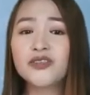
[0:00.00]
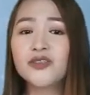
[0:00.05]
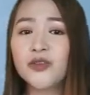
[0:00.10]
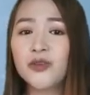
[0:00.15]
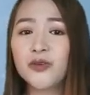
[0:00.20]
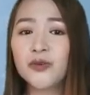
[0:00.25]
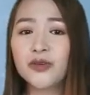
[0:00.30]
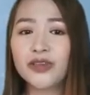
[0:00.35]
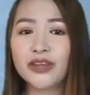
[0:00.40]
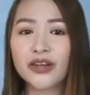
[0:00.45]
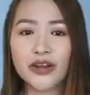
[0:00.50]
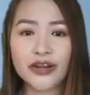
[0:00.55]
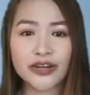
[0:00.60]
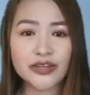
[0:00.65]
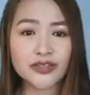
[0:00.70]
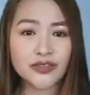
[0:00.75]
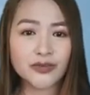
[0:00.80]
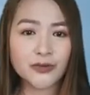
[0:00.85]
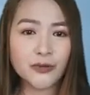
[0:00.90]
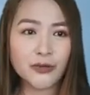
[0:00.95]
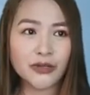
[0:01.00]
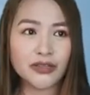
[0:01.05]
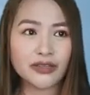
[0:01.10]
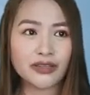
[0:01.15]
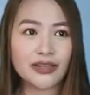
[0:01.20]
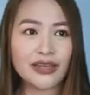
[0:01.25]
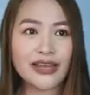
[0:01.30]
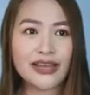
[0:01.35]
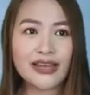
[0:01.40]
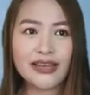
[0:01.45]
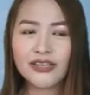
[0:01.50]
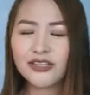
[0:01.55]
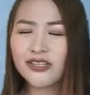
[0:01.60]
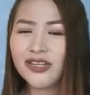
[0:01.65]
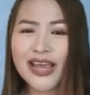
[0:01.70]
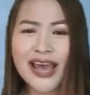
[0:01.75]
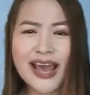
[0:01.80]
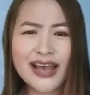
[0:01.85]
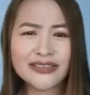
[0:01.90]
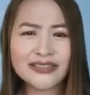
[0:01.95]
is new in her school.
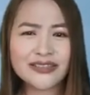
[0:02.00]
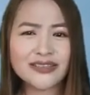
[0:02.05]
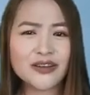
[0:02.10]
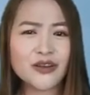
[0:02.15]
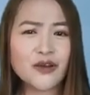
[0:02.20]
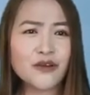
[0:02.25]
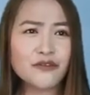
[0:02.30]
She has